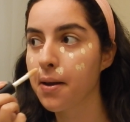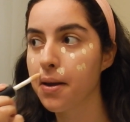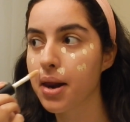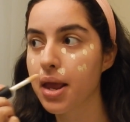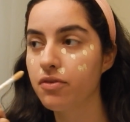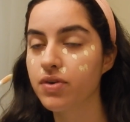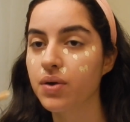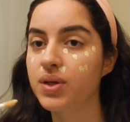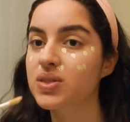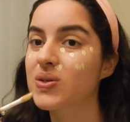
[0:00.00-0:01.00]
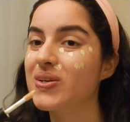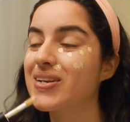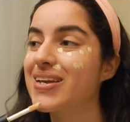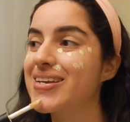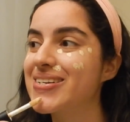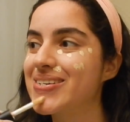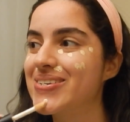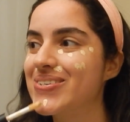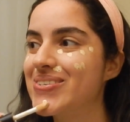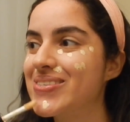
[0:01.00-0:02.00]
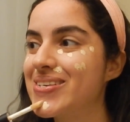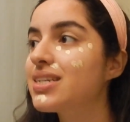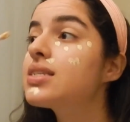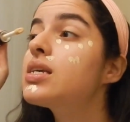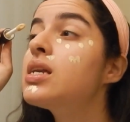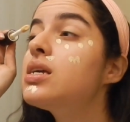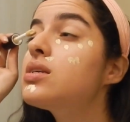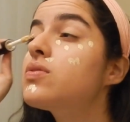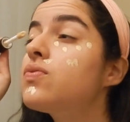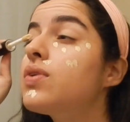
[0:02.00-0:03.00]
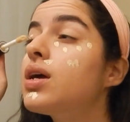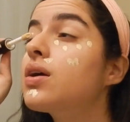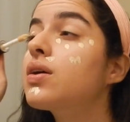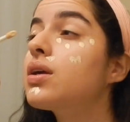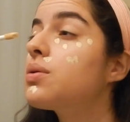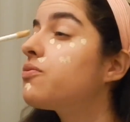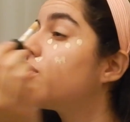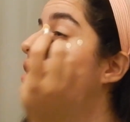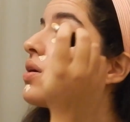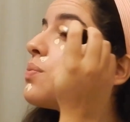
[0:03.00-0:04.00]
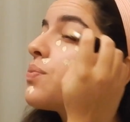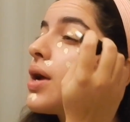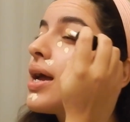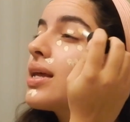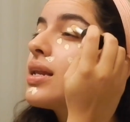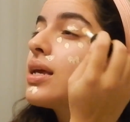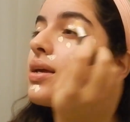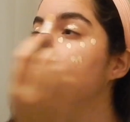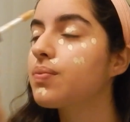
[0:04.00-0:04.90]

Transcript: good if I want to look like a ghost because it is very, very briny.